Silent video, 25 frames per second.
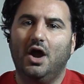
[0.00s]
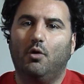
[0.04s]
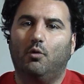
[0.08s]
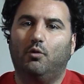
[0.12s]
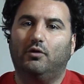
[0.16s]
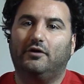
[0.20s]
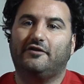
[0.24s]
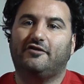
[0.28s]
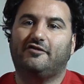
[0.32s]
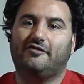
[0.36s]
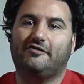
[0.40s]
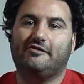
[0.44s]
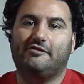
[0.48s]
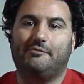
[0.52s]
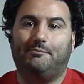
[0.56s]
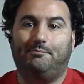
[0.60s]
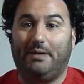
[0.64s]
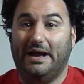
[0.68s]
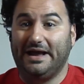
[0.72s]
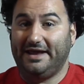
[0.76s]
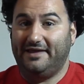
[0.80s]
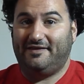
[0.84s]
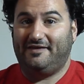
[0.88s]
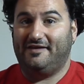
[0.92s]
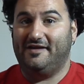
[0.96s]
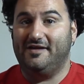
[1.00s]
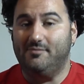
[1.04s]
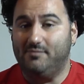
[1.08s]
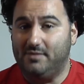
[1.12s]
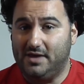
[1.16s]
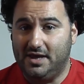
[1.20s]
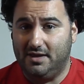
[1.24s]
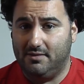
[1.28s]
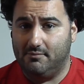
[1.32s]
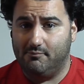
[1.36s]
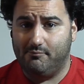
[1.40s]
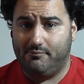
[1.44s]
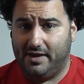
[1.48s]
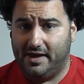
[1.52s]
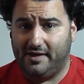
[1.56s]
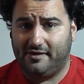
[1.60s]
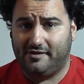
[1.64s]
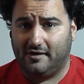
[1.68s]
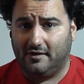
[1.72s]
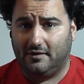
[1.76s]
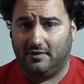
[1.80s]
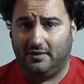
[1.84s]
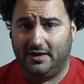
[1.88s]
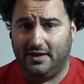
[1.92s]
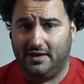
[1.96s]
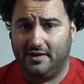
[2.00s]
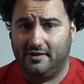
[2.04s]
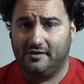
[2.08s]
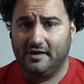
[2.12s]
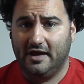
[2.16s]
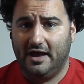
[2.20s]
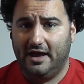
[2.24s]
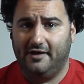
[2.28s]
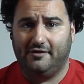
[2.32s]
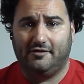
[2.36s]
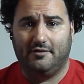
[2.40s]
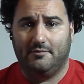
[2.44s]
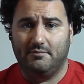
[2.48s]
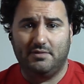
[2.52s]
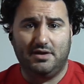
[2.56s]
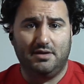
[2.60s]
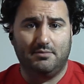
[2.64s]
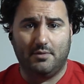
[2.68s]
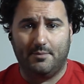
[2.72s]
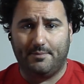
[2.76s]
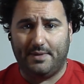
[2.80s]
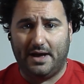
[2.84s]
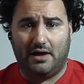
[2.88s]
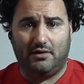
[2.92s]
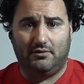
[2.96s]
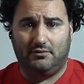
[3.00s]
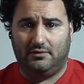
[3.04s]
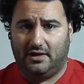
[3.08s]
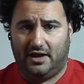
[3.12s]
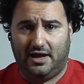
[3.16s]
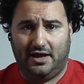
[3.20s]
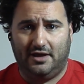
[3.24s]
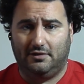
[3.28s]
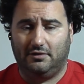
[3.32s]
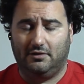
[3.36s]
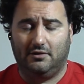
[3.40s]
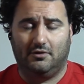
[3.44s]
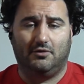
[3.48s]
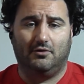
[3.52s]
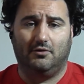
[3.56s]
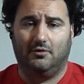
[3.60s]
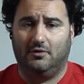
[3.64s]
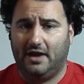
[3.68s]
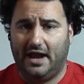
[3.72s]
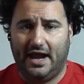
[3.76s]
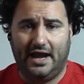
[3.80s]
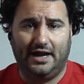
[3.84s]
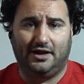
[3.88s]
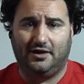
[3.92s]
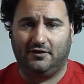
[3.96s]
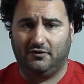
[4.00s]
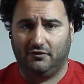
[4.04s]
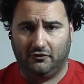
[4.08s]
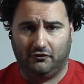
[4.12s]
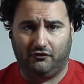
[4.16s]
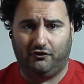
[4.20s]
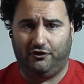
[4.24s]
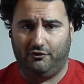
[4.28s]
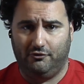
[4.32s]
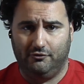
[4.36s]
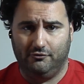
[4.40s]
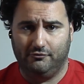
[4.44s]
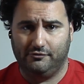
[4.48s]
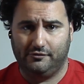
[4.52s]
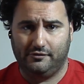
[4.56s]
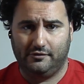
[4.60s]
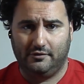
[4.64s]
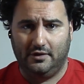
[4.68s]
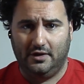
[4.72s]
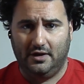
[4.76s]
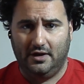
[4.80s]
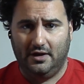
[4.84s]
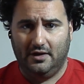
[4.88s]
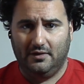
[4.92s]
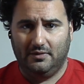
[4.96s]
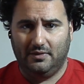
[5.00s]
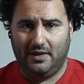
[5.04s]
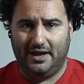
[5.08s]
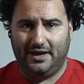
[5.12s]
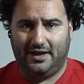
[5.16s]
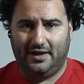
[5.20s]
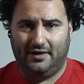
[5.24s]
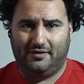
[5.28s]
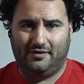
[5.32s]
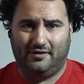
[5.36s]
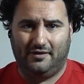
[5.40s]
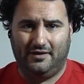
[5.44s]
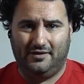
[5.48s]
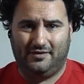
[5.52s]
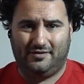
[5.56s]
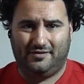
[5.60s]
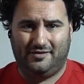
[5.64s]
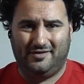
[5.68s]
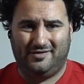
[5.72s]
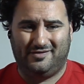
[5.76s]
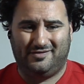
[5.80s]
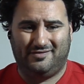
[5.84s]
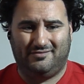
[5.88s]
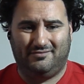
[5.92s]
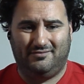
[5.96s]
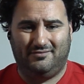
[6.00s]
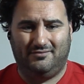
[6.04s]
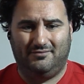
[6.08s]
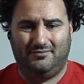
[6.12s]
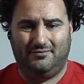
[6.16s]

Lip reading: What a spicy meme basically is a meme about Hitler or hating the Jews. Like, it's just